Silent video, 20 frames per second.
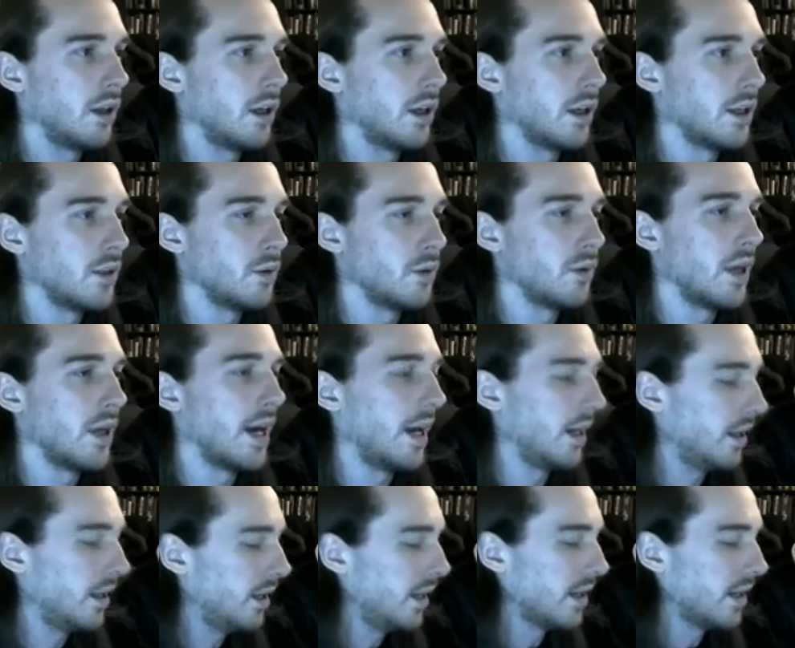And do that.
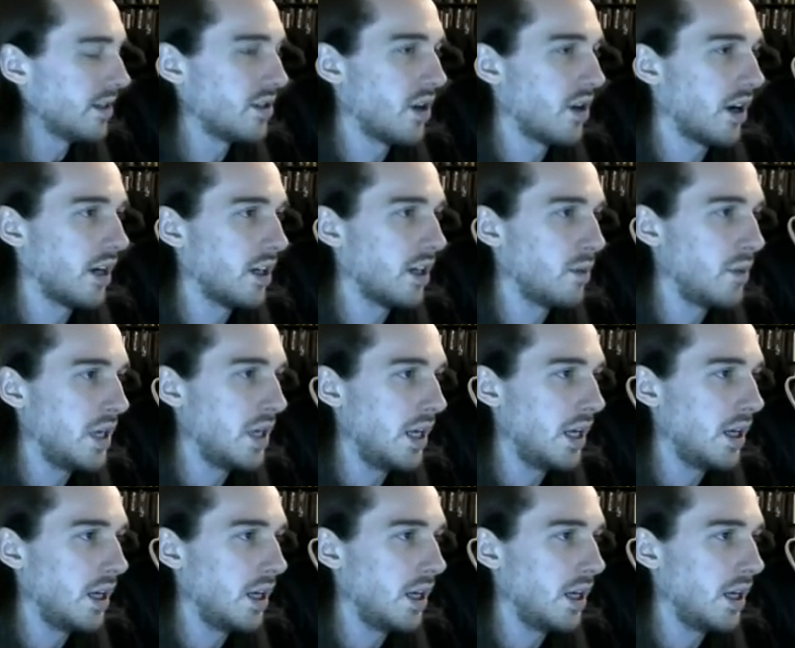It's not going to be,